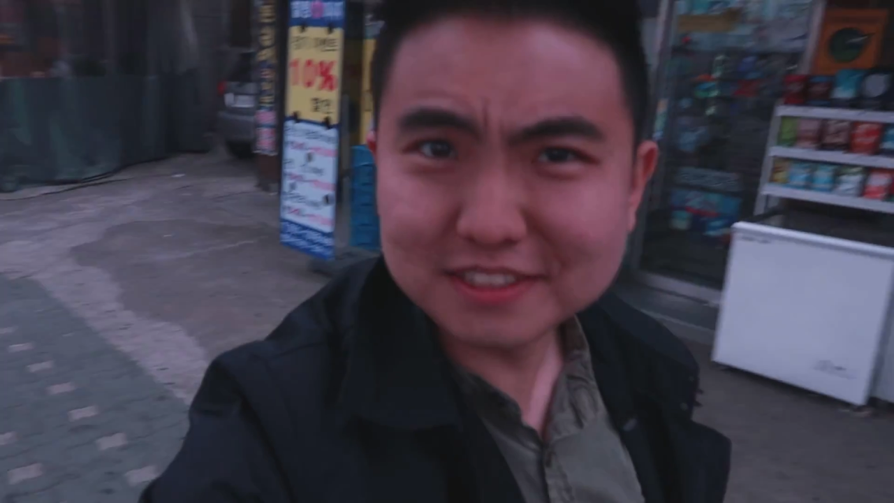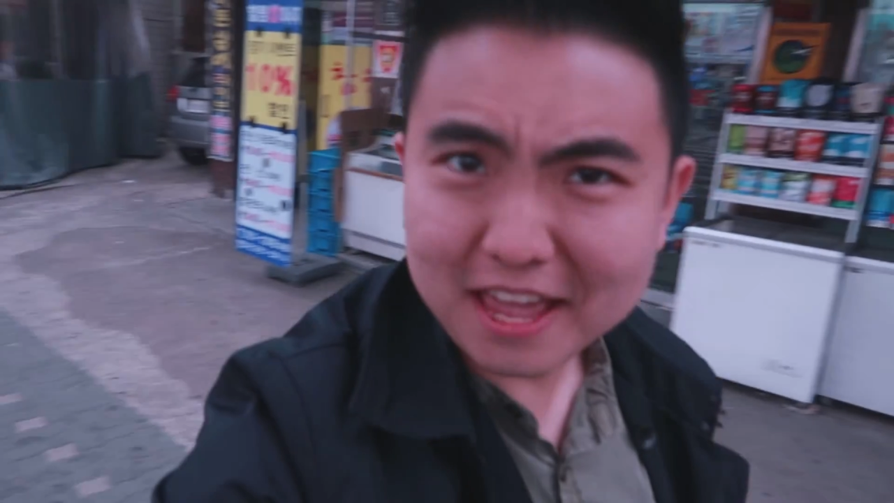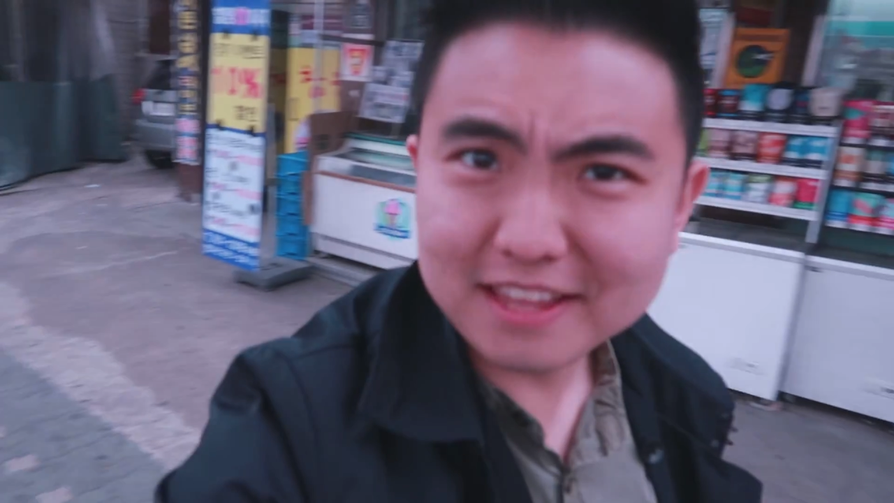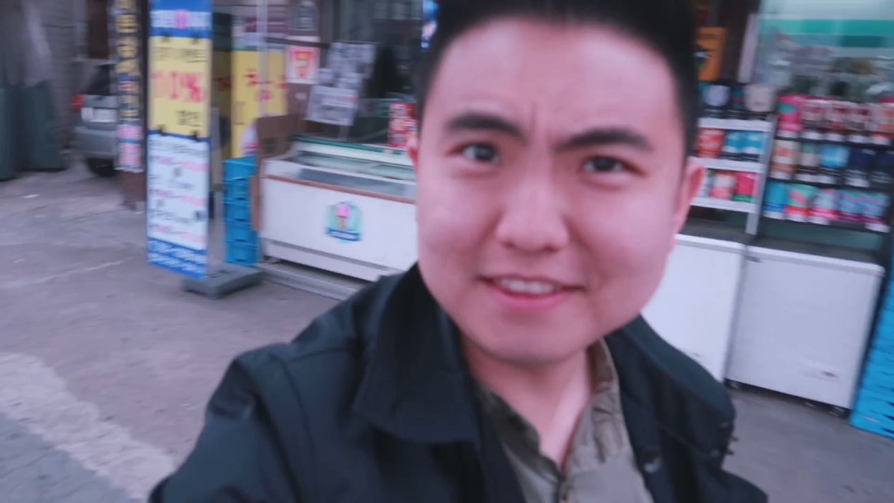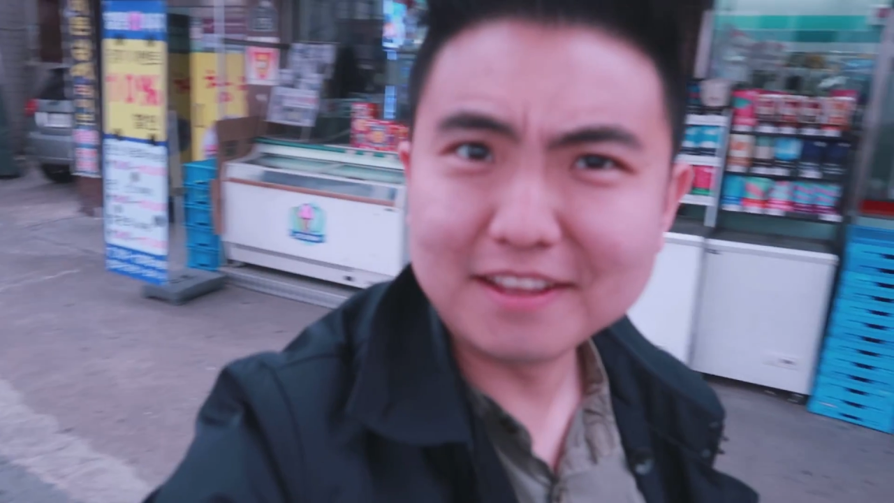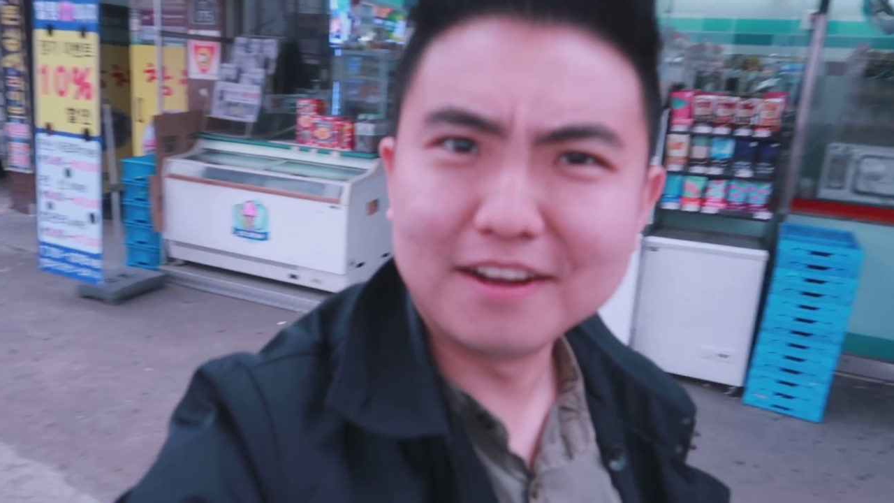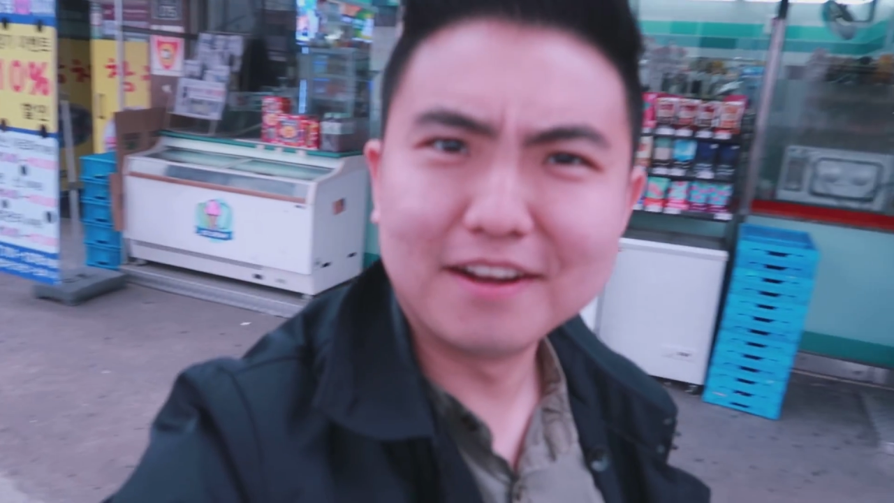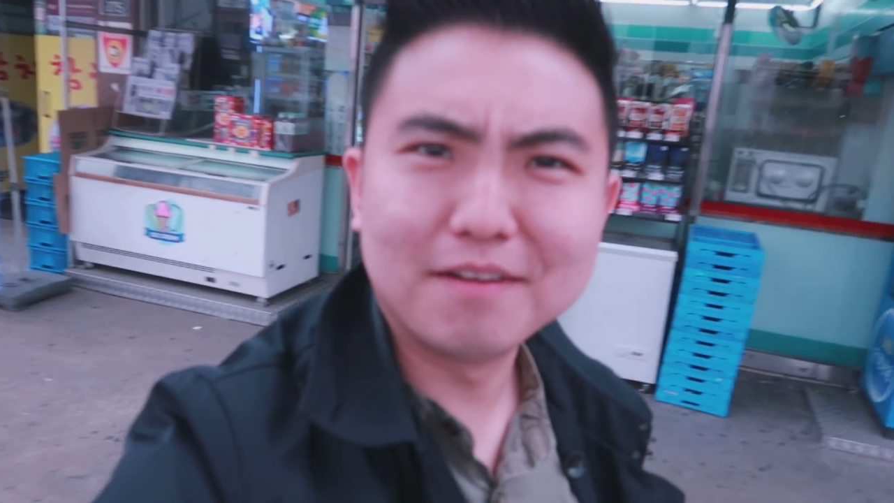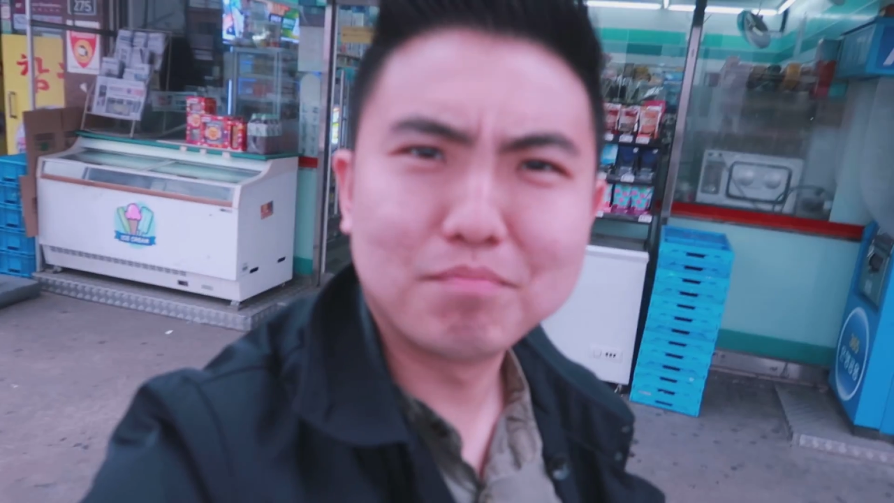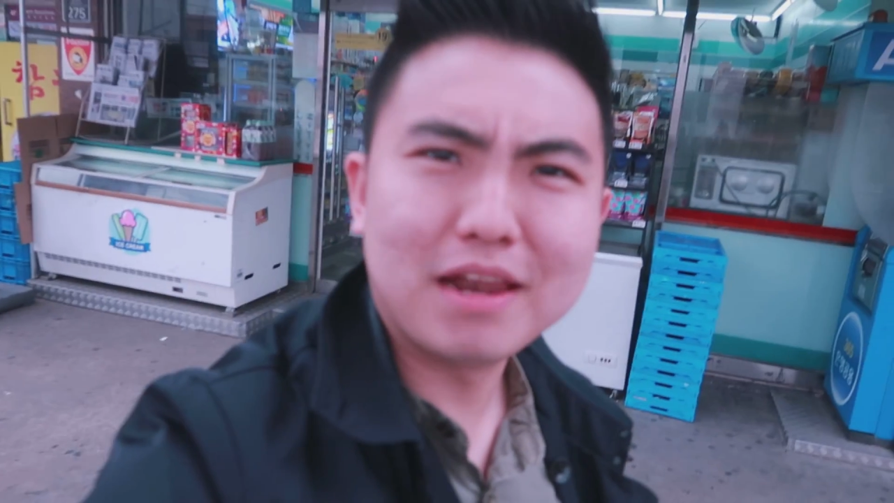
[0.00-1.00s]
estate
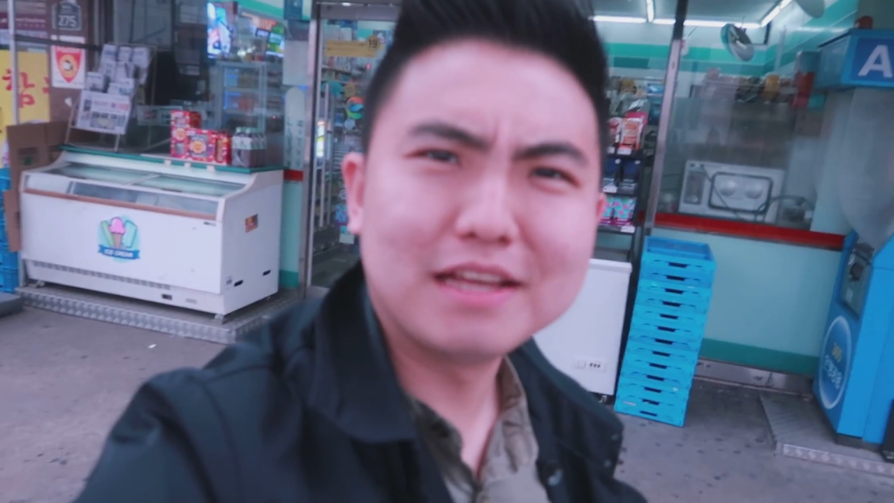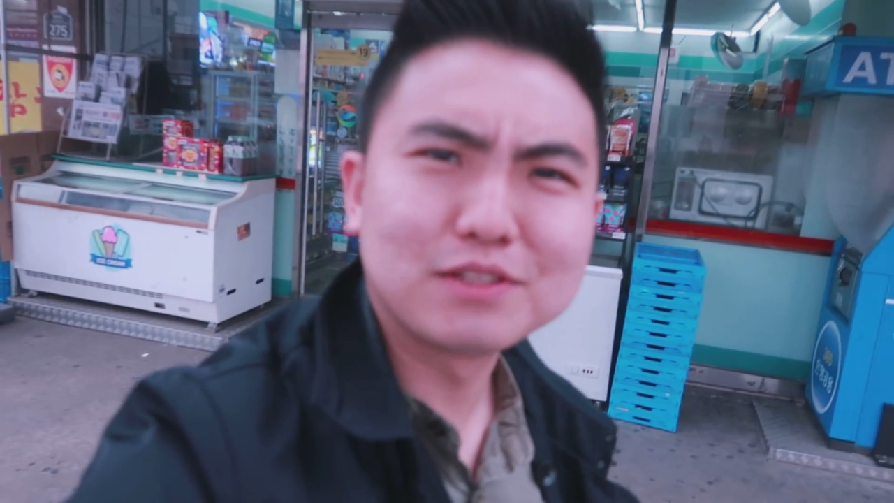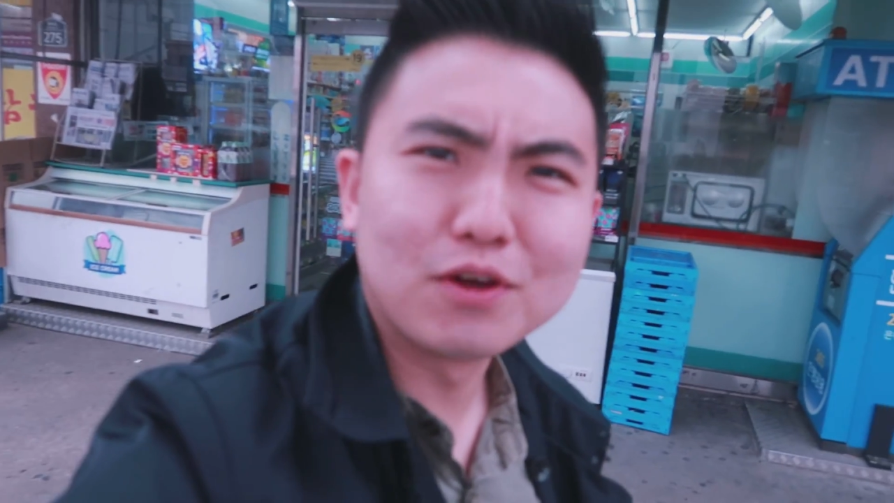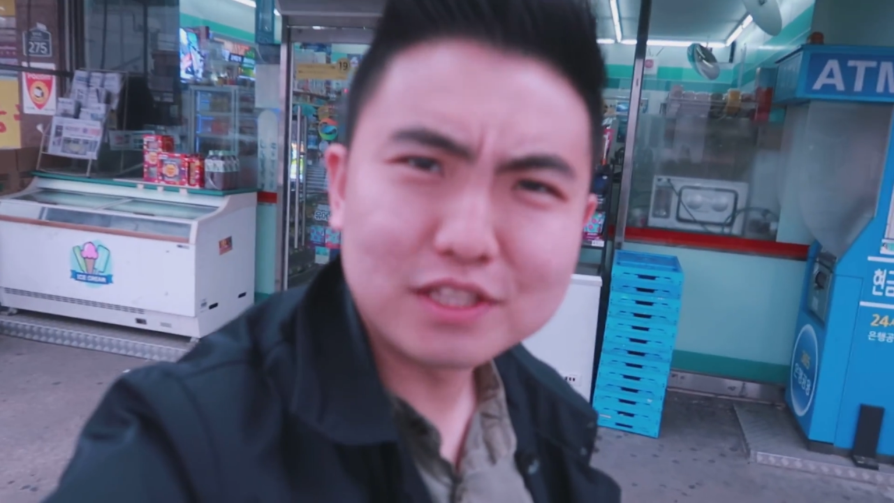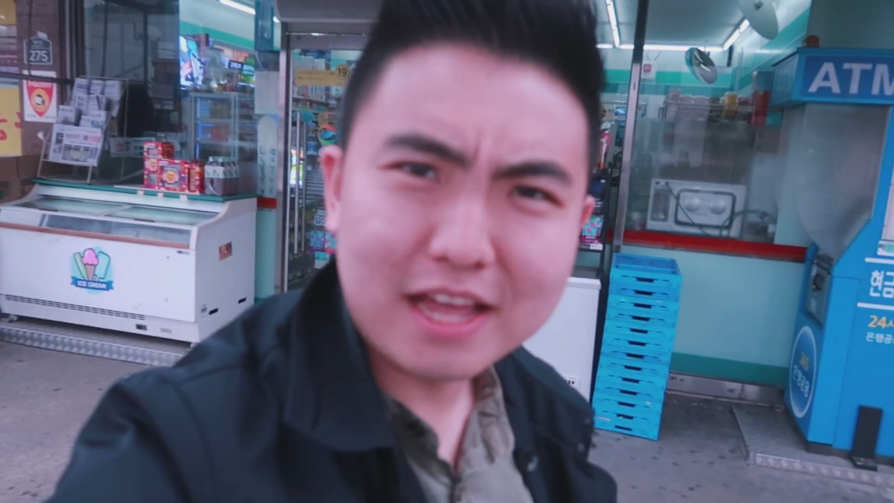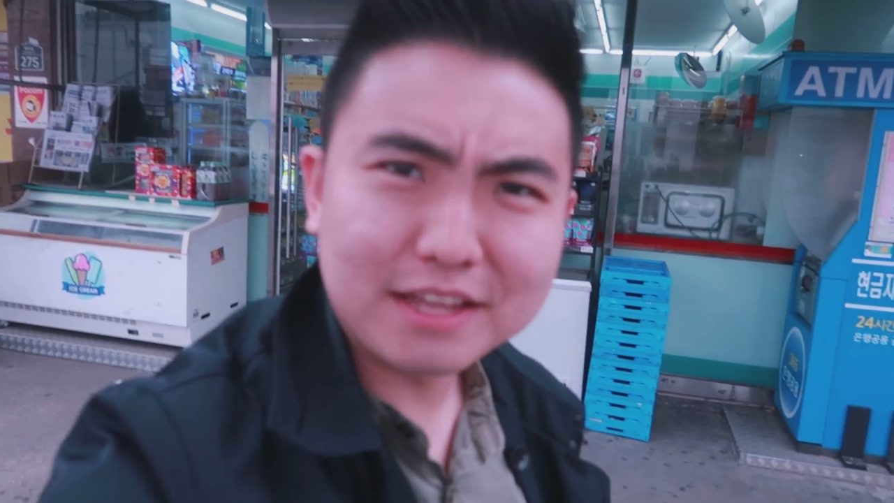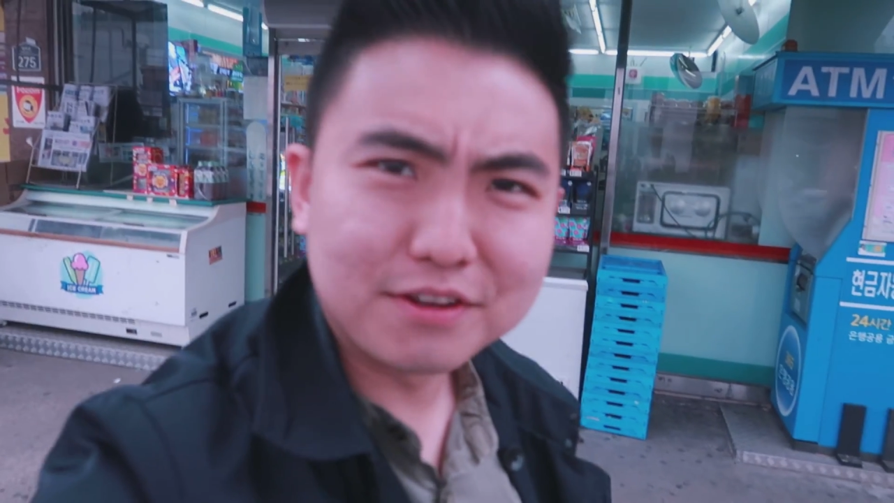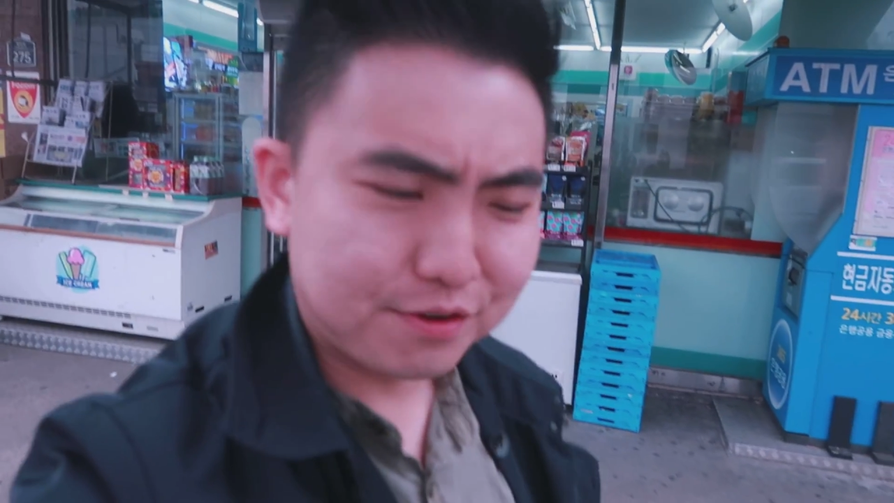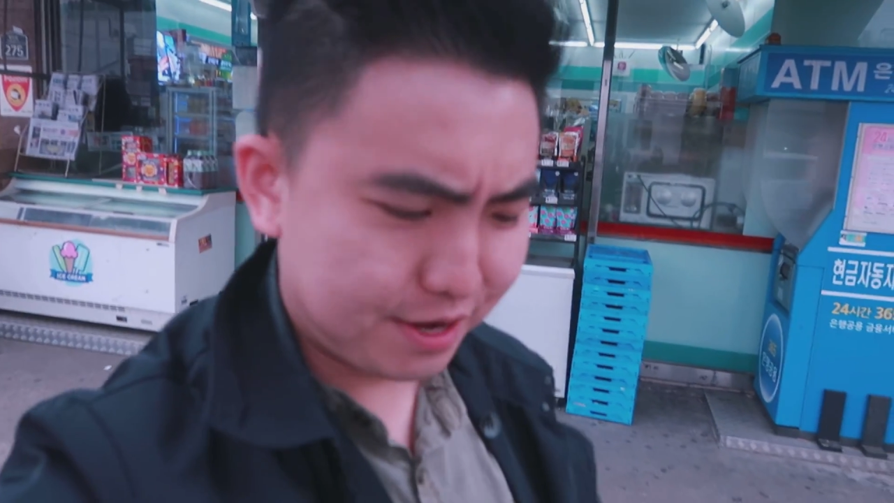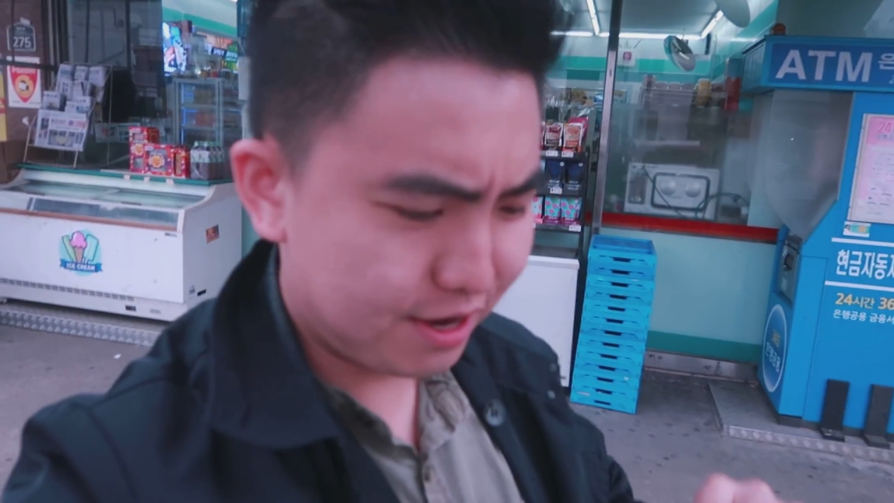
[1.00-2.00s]
place looks like
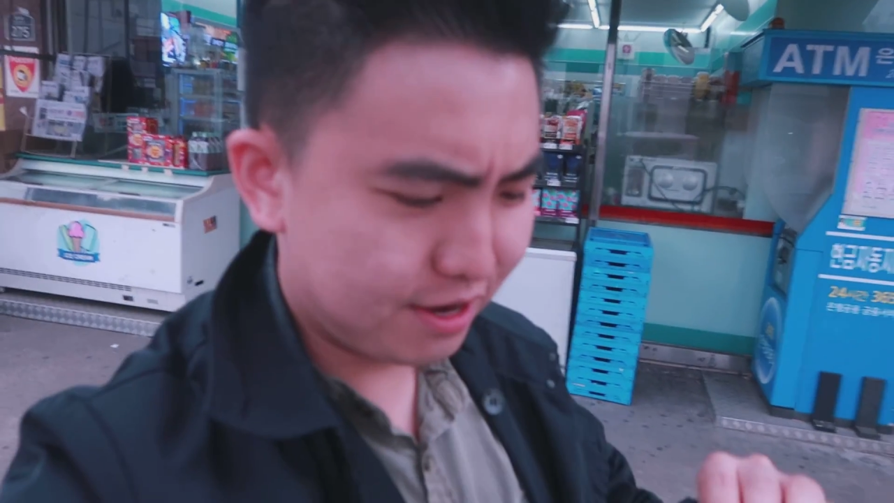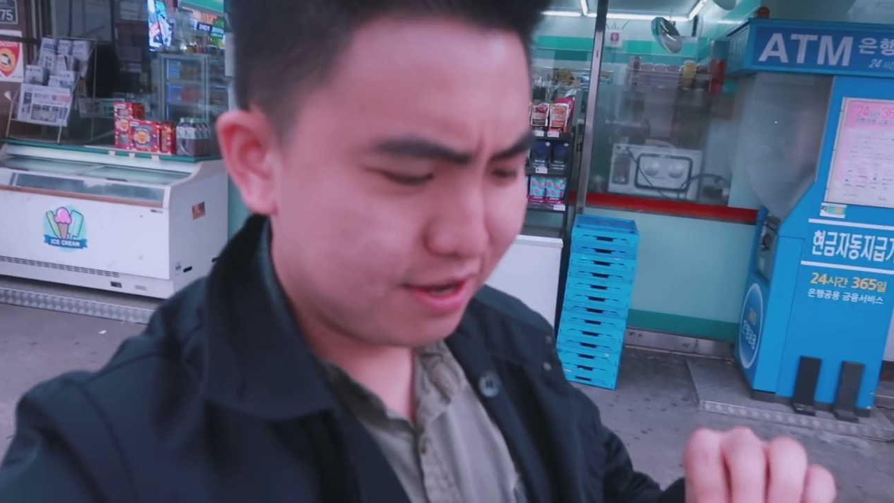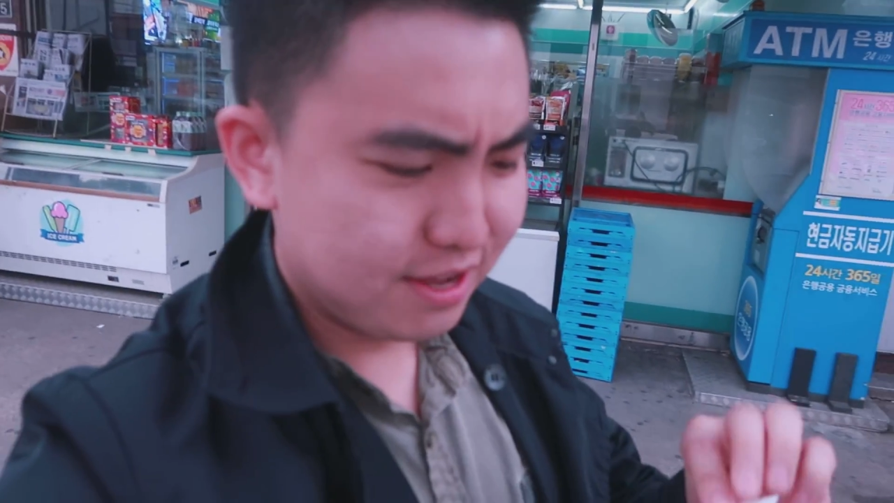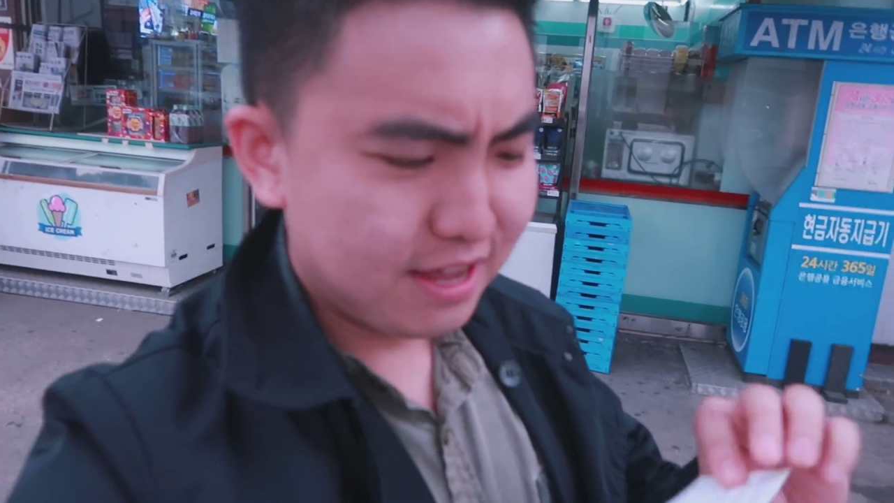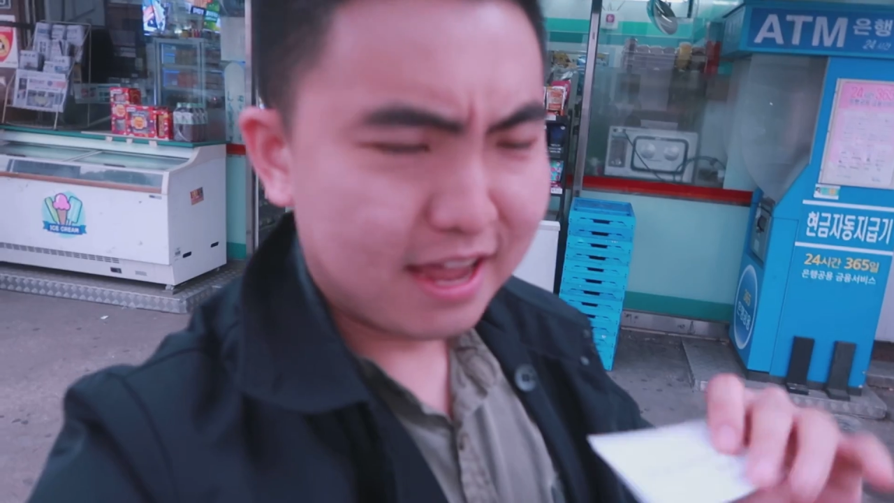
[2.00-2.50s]
in Korea.